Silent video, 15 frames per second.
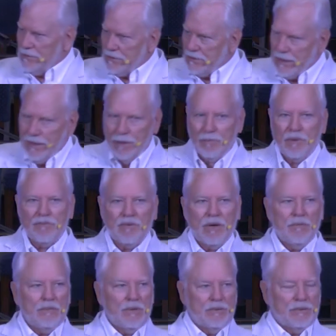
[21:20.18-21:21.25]
the cup of
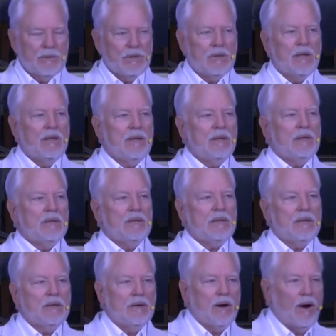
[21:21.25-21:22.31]
communion,
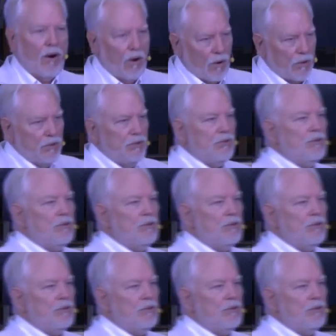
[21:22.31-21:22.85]
are you